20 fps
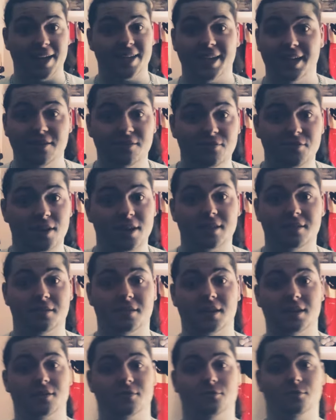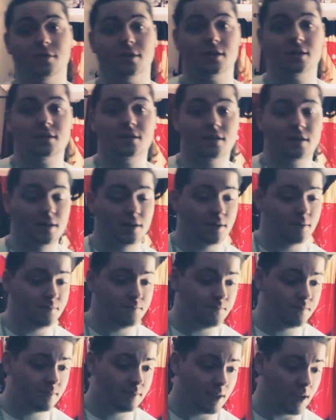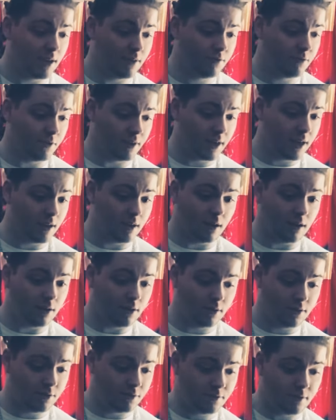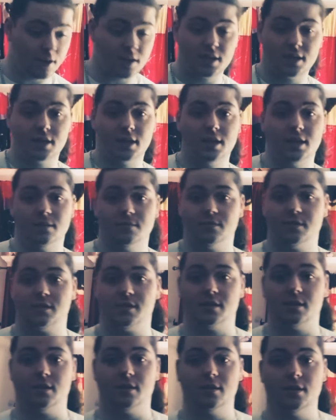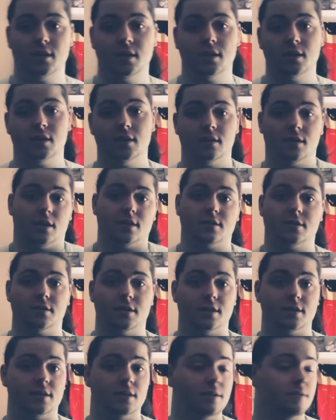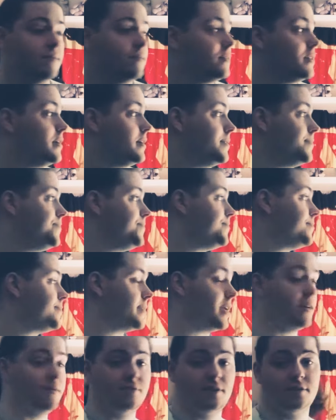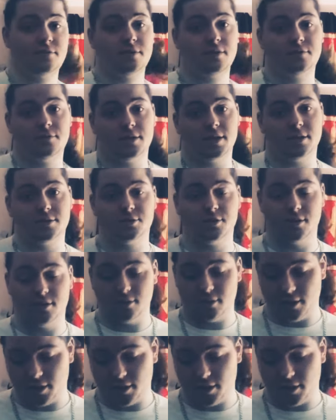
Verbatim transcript: I can't fucking think of one. Um, I forget all their fucking names. Uh, that's alright though. Um, I, I, I forget shit a